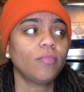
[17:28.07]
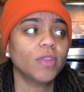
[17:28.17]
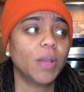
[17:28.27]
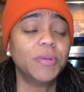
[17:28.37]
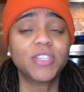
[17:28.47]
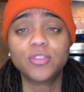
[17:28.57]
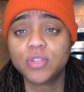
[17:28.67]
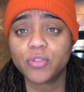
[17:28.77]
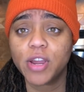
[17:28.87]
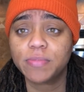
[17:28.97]
I'm gonna send you the
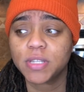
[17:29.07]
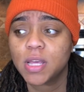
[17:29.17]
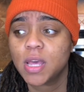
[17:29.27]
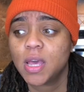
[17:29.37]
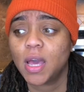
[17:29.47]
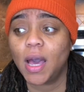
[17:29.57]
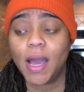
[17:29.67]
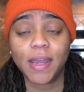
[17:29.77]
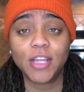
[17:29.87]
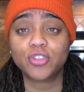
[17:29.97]
scripts.
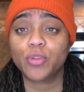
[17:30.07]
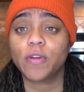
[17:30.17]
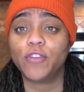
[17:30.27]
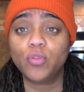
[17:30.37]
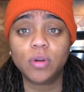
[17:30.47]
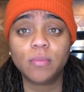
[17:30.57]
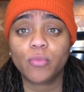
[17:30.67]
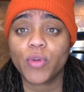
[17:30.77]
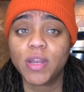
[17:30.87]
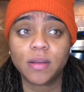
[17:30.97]
I need you to review them,
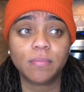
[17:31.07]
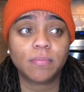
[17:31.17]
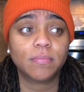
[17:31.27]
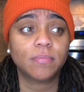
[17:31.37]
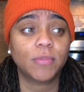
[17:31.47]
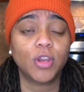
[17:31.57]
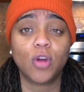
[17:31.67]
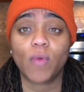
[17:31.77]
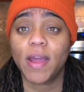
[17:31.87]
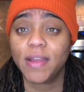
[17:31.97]
read them, you know,
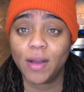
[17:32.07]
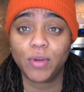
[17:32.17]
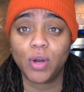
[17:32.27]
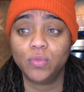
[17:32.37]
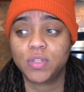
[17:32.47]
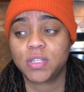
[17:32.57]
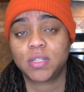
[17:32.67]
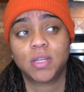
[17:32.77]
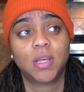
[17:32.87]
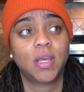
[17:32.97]
write down notes,
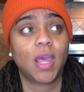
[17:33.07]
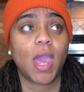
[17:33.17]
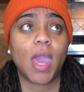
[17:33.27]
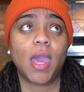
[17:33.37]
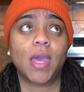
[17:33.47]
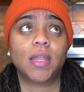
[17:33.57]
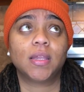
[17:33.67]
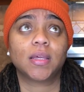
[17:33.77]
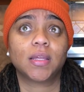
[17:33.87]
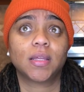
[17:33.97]
and,
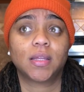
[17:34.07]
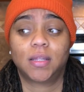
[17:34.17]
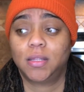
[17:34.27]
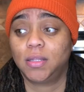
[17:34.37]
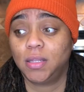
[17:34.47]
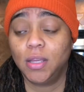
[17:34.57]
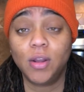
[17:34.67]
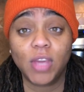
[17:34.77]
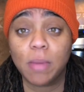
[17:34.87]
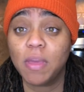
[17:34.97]
you know,
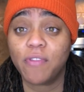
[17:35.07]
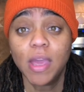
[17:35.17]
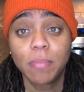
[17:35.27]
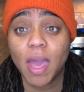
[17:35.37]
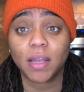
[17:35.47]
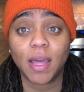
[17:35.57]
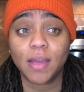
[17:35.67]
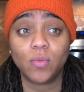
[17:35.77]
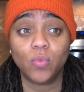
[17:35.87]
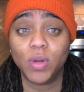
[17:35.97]
give me feedback.
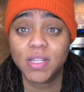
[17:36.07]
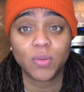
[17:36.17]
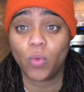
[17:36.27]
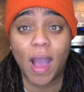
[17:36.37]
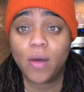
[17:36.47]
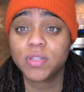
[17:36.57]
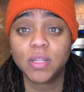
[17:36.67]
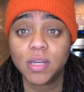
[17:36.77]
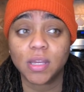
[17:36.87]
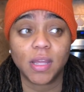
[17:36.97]
Like, how is it
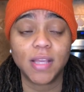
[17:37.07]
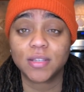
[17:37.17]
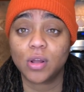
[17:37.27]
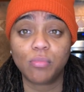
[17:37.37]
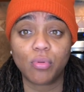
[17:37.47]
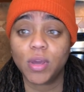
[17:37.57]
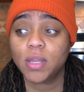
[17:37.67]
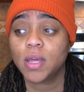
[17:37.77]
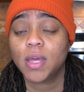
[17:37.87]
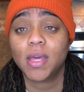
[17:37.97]
looking? Is it on point?
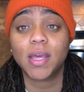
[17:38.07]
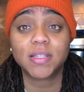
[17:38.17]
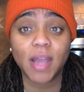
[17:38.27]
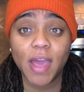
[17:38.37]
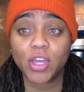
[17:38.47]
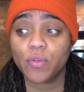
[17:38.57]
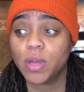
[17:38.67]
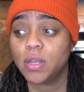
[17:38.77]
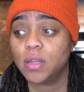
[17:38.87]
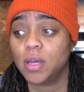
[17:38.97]
Is it
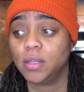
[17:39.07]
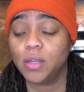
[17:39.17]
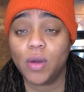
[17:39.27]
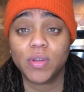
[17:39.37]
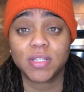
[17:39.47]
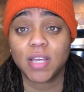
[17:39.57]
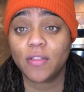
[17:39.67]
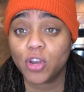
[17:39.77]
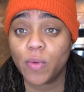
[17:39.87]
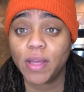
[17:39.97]
accurate? You know, is it
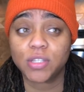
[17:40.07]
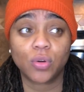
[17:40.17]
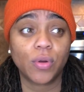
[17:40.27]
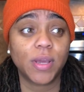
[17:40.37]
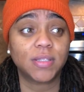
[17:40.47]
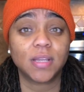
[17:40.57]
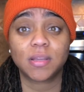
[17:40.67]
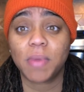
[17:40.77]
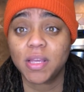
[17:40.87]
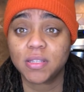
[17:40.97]
telling the right stories? Does it
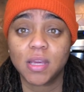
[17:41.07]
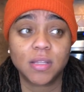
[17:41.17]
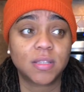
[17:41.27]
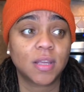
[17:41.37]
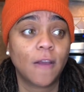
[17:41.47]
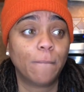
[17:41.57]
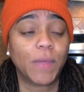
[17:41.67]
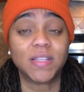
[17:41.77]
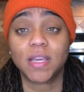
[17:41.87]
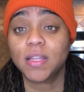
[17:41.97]
make sense?
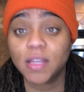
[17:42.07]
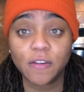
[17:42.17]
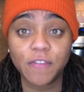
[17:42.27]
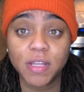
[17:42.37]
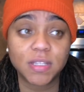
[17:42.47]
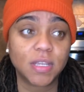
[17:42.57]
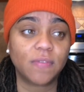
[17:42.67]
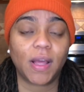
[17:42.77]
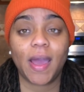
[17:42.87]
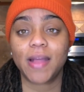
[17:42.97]
Is anything offensive?
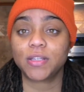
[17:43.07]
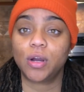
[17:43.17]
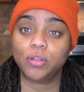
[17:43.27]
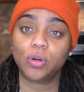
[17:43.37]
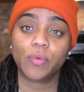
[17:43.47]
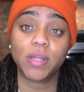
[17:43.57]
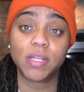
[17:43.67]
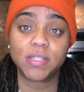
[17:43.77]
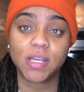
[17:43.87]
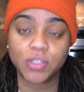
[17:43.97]
Like, I had to go through and read
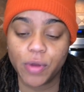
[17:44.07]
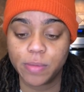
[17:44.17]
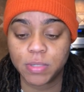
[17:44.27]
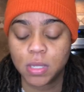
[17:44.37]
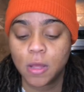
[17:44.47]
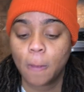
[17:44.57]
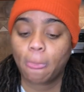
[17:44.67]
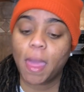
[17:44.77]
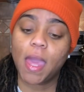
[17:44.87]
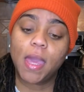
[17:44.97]
these 10 scripts
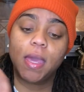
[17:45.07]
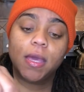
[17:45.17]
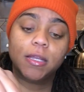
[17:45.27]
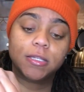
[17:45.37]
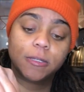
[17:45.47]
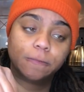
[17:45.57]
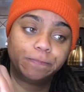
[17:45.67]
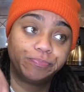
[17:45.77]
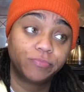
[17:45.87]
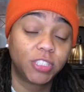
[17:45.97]
and
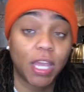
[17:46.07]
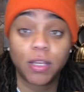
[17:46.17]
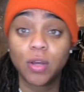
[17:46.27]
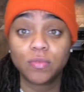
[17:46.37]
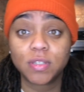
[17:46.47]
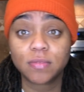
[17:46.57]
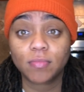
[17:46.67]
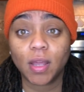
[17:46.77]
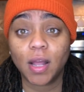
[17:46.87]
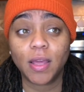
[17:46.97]
take notes.
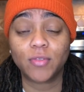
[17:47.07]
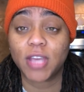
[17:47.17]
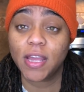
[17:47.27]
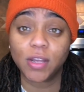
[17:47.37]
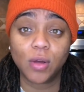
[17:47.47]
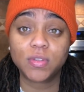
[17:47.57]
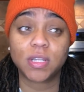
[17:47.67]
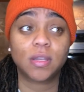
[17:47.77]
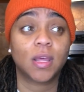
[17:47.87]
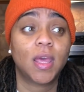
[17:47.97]
And take notes
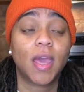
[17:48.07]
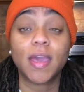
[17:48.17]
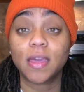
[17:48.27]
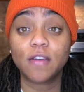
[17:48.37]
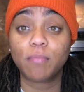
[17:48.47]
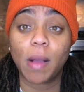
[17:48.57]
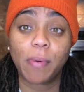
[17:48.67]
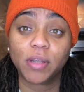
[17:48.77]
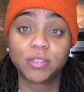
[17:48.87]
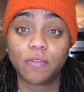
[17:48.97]
and give my
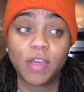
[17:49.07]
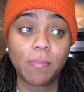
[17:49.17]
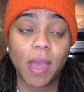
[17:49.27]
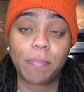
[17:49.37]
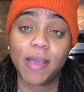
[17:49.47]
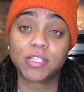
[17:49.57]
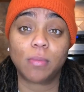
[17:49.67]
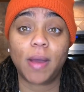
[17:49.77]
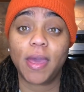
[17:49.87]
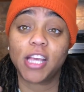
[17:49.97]
personal feedback based on
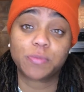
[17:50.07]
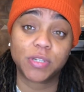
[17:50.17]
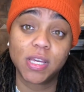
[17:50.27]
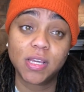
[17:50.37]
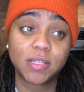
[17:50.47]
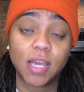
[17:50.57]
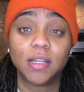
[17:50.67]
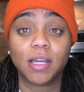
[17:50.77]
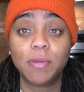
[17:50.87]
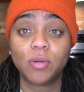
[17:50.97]
my expertise in the
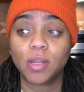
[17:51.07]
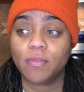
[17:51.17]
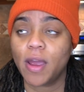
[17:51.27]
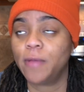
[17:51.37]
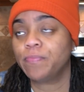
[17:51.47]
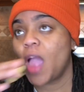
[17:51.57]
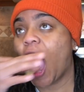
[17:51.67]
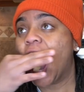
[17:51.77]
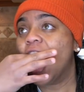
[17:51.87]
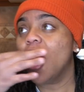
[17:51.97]
community, right?
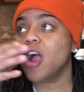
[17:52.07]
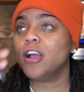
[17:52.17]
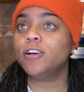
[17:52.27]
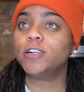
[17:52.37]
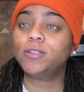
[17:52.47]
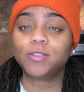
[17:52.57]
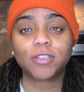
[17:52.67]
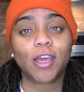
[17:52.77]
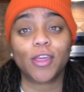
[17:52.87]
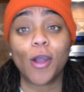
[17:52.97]
And I was
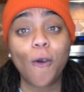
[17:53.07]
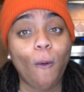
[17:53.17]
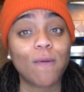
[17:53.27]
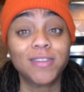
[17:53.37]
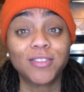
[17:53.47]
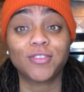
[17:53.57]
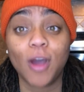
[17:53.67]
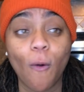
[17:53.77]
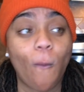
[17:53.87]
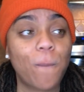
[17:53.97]
like, yo, this is
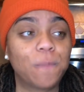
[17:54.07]
dope.